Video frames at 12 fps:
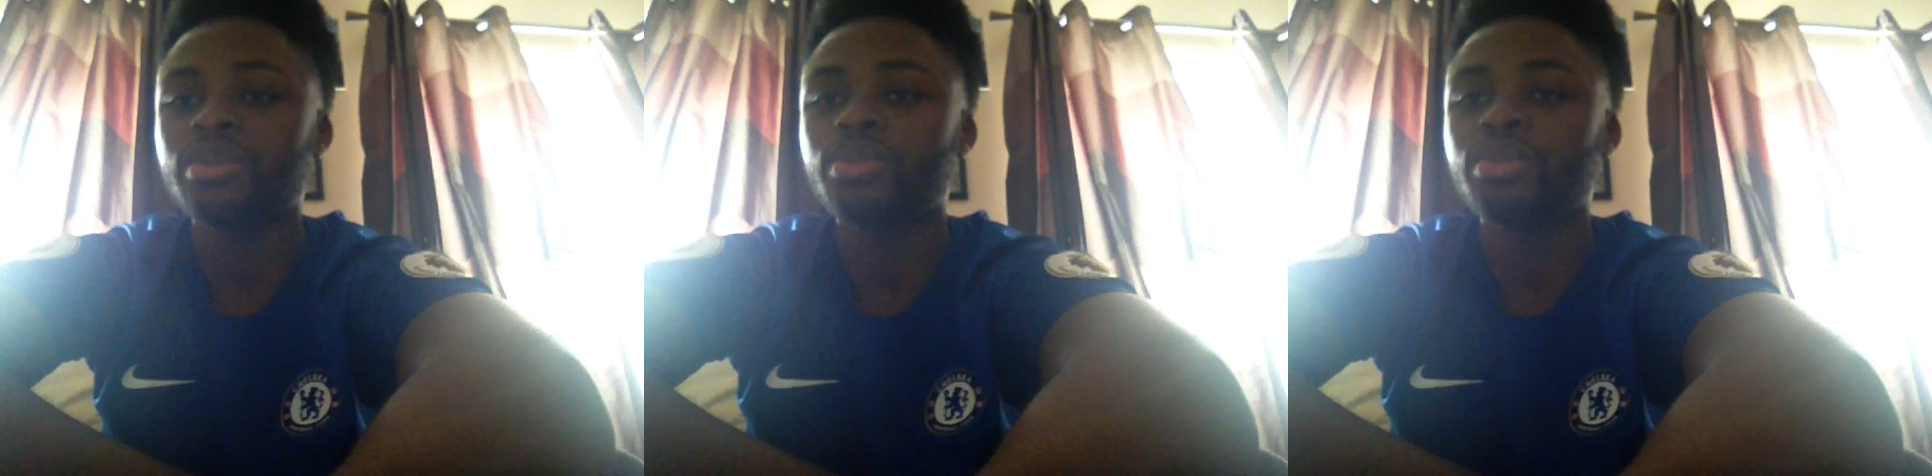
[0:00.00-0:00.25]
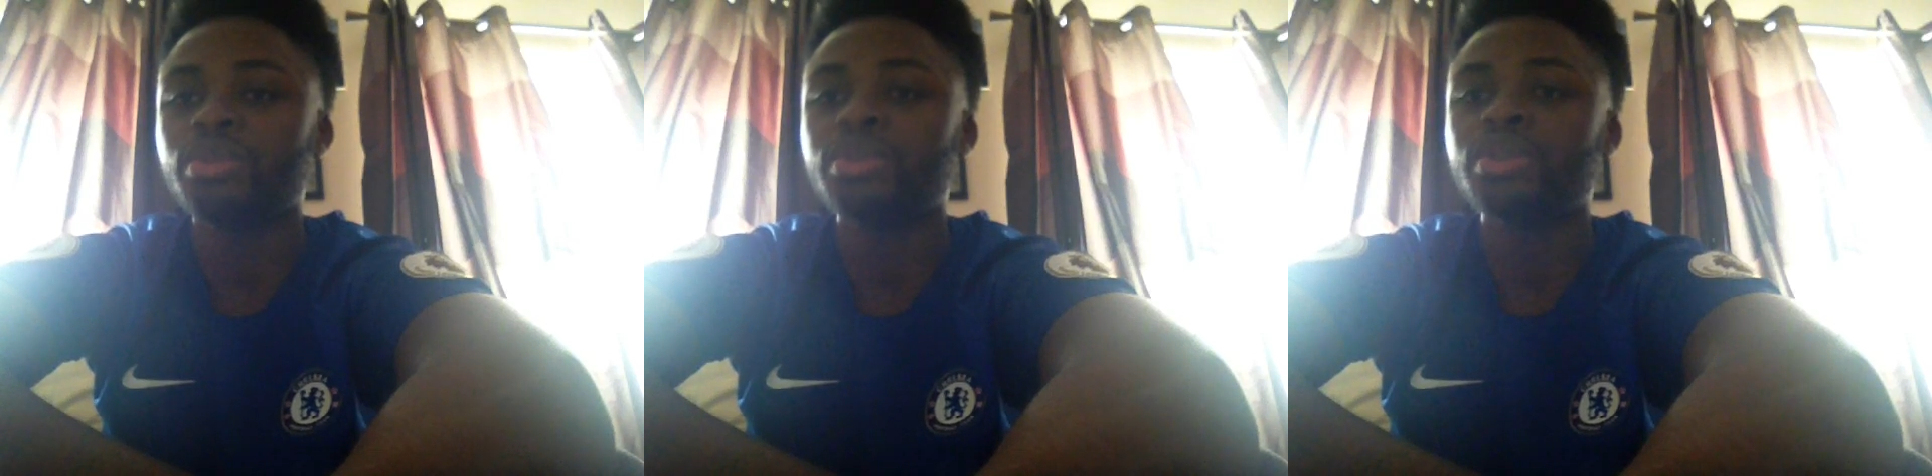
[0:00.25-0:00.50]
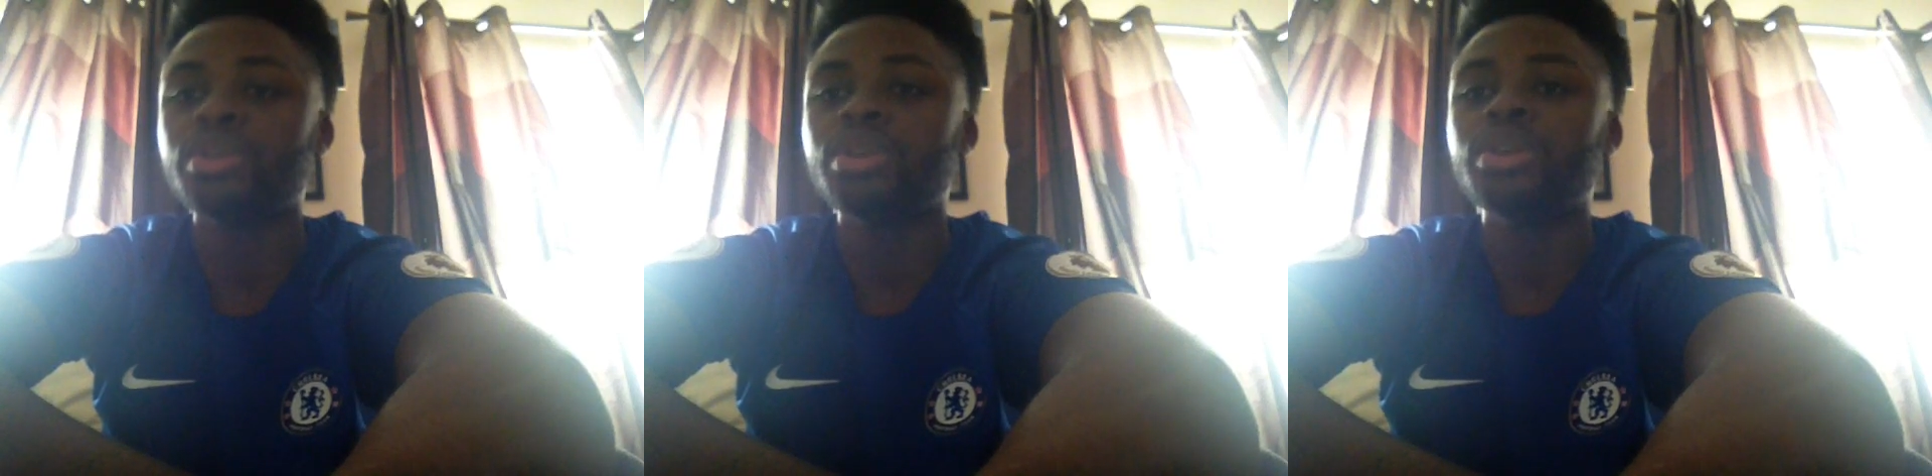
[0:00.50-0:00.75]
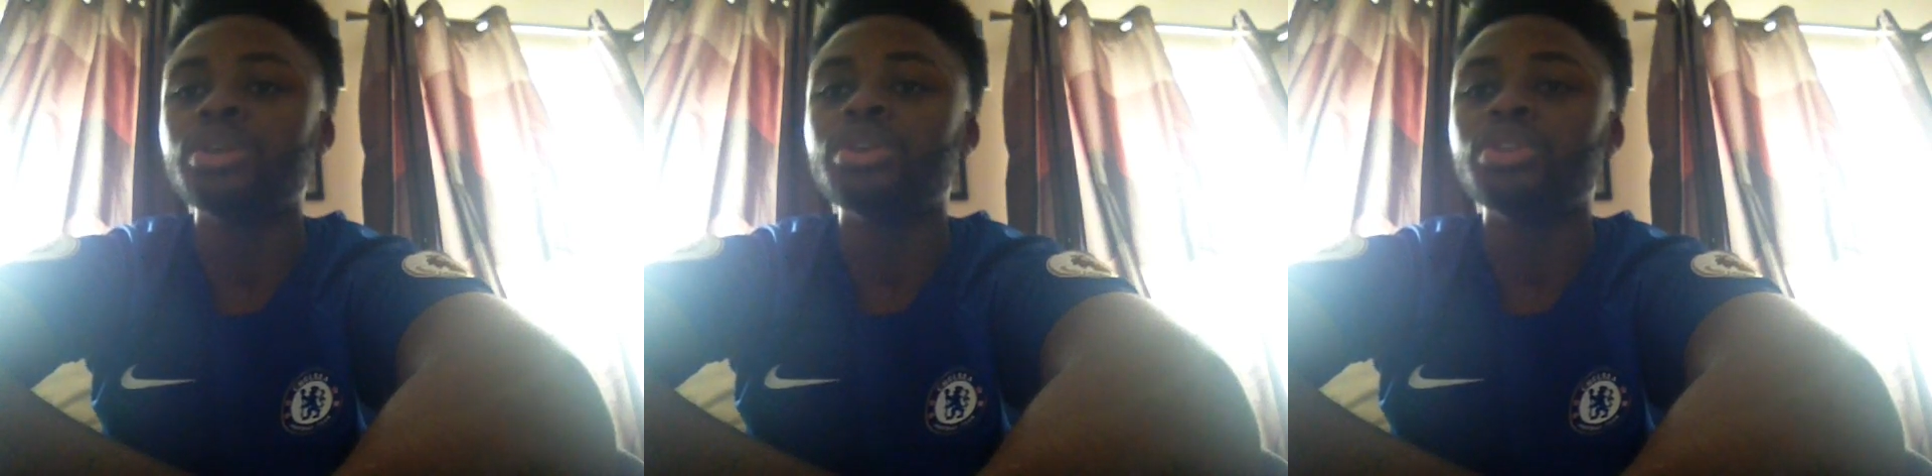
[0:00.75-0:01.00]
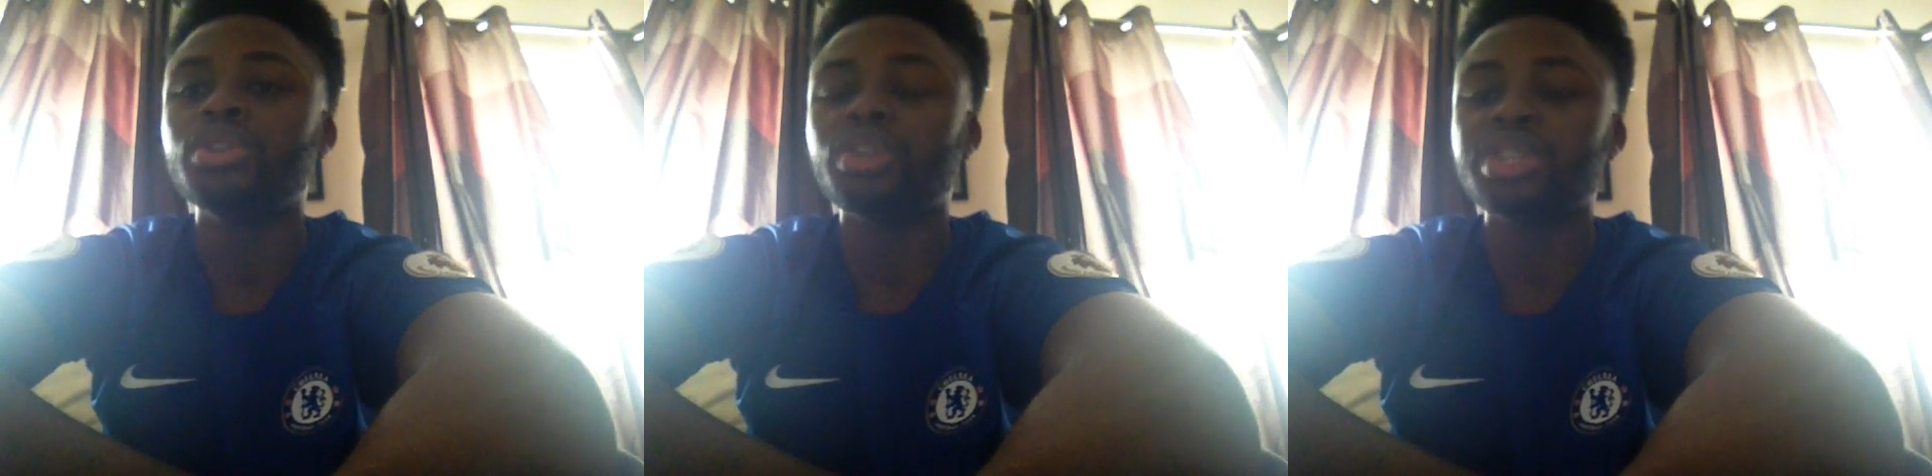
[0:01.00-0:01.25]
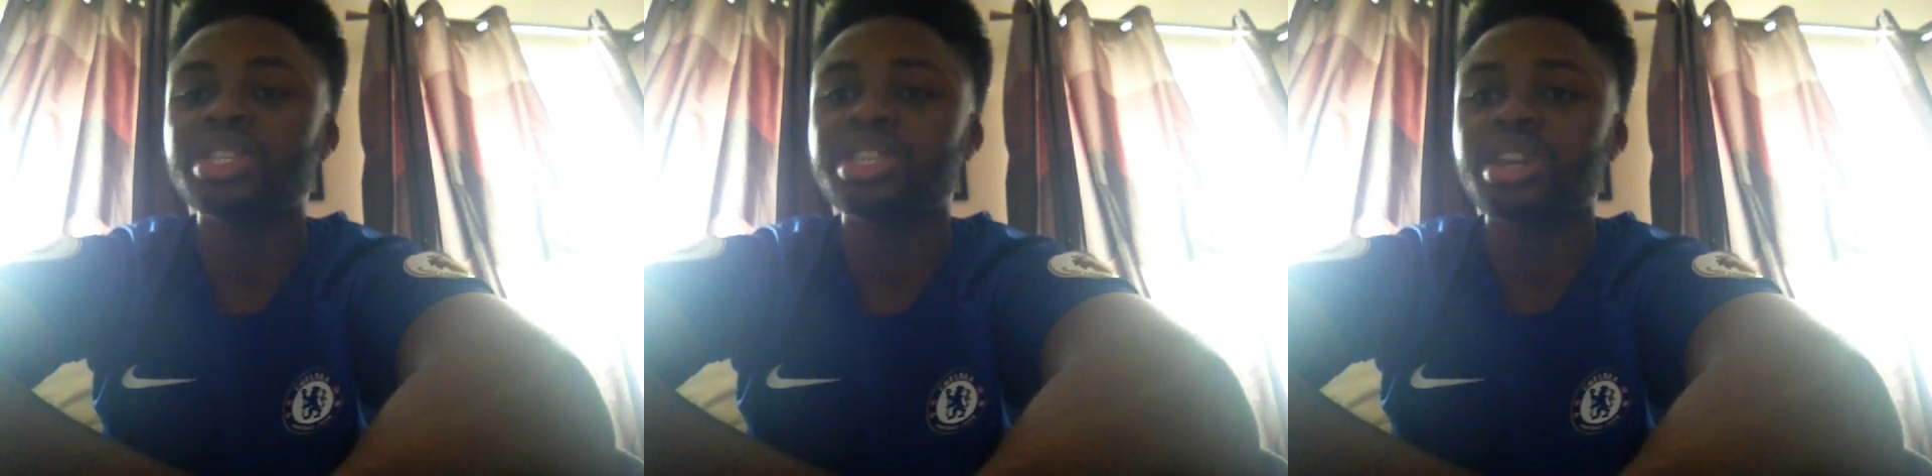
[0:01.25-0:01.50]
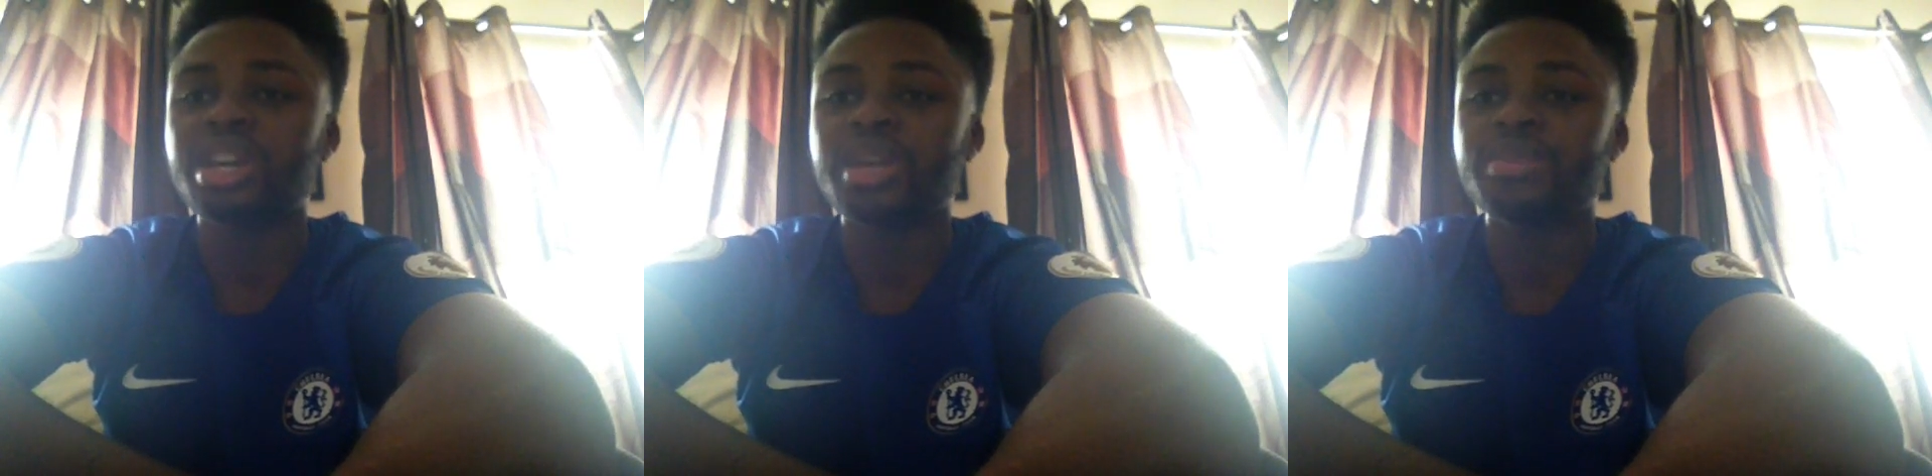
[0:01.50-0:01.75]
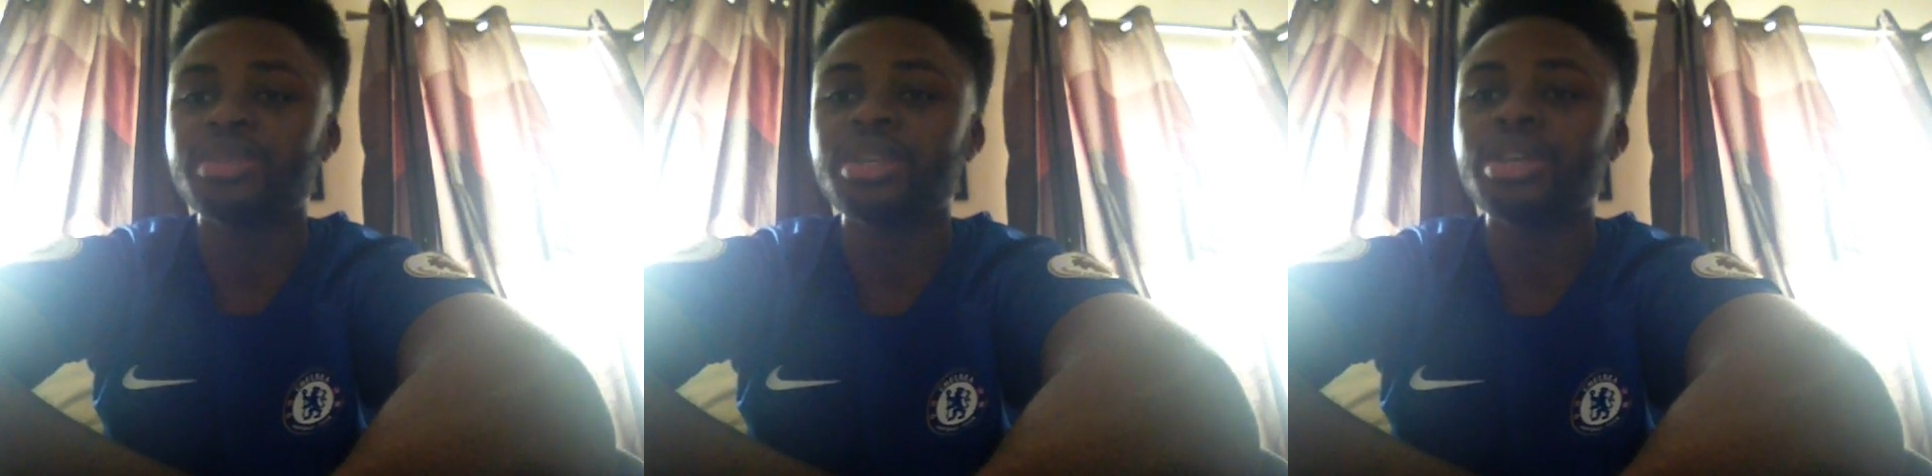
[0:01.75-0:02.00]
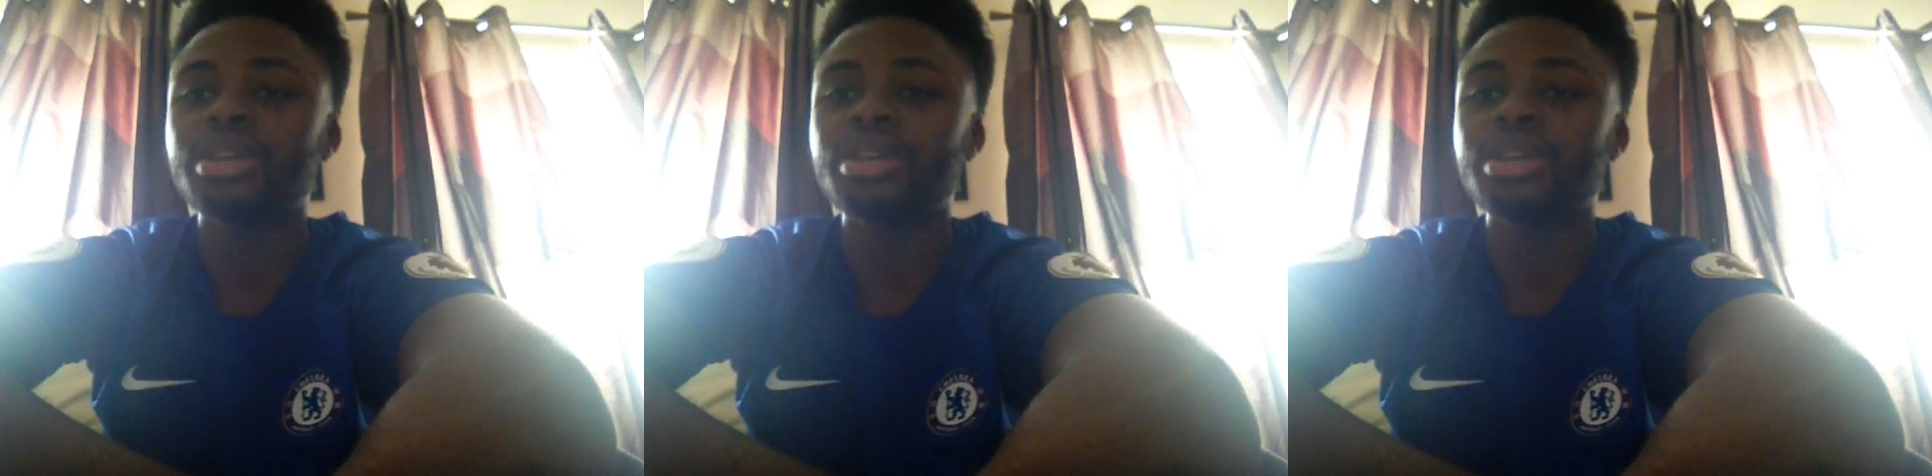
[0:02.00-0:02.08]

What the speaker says: or not timed,